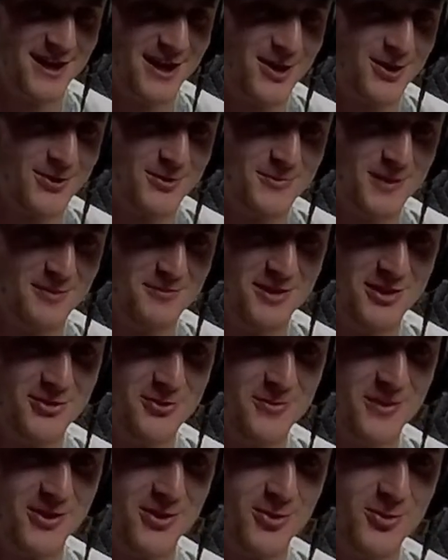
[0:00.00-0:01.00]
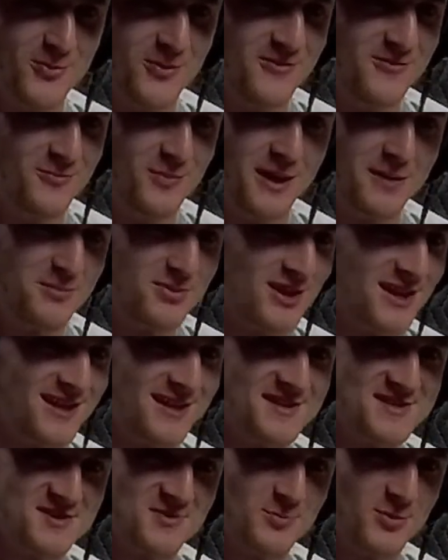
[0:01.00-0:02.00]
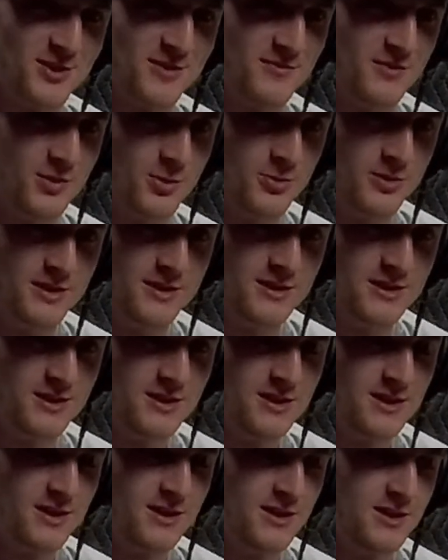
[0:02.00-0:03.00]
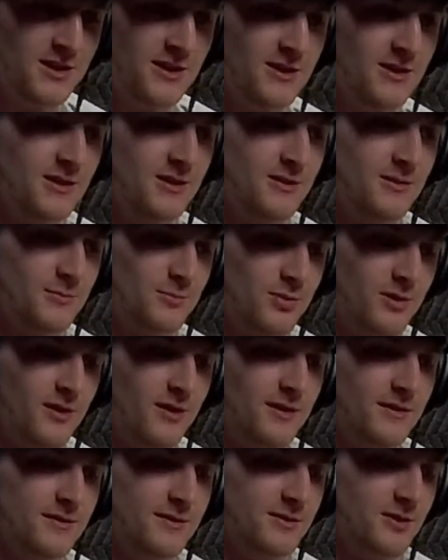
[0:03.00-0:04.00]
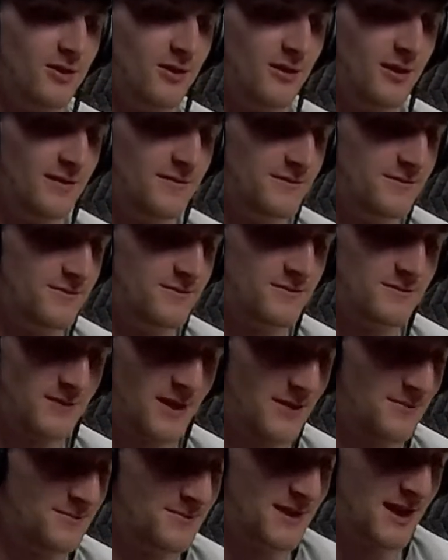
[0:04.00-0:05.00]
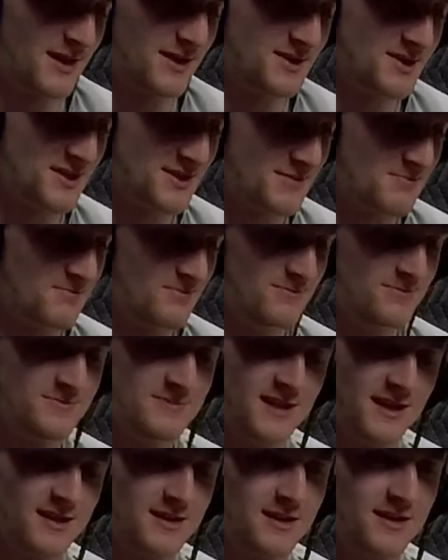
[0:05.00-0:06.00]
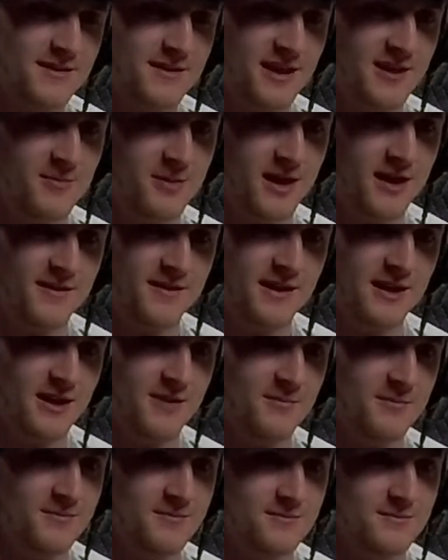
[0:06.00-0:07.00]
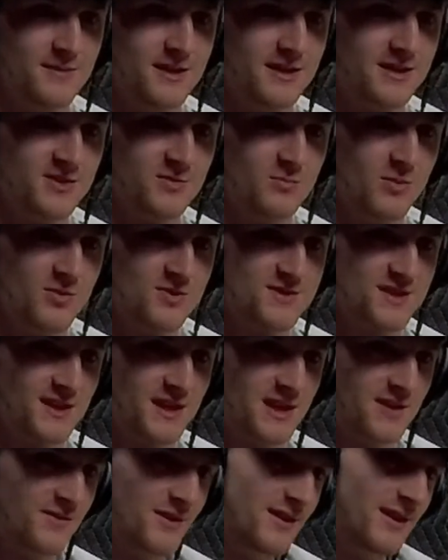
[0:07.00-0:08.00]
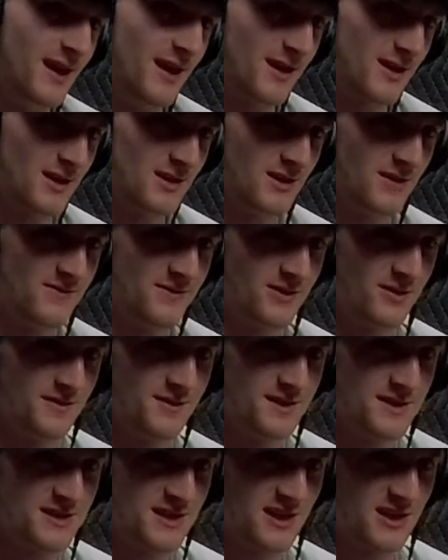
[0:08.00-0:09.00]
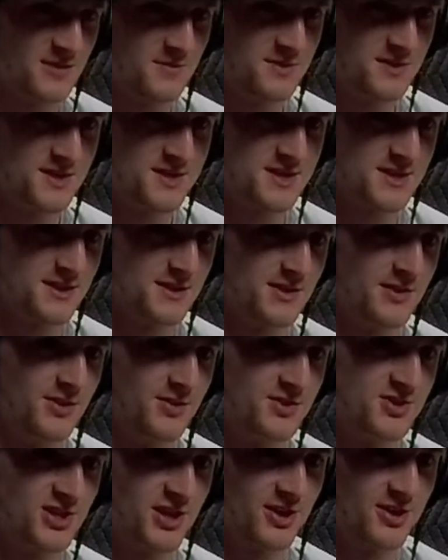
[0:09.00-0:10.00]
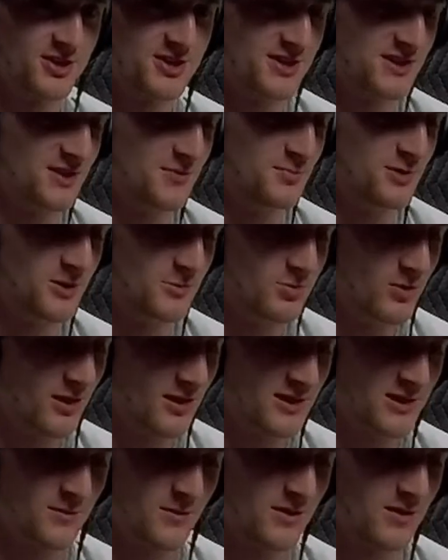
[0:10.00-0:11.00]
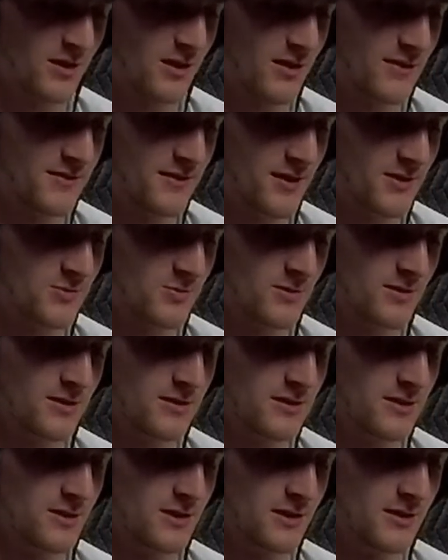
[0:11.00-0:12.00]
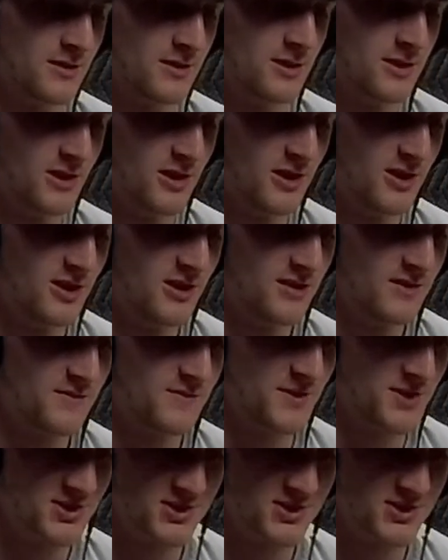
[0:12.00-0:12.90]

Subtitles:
down in my bedroom at home of my plans and what I'm doing. But, I'm kind of just taking it day by day. I'm making the most out of every day I got left here on this campus, and, cherishing the people I come in contact with, and for